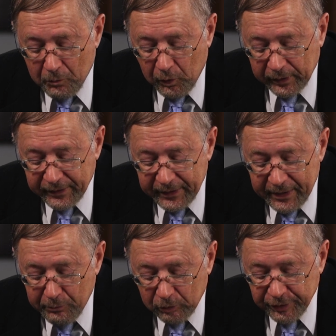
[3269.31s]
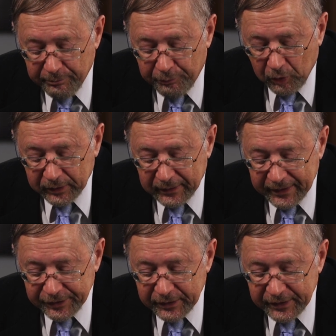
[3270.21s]
One of the most important
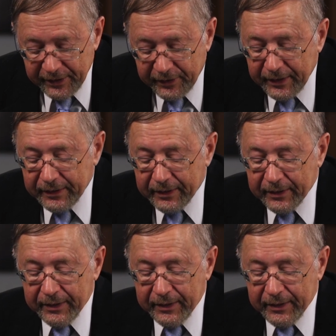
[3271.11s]
lessons, I think,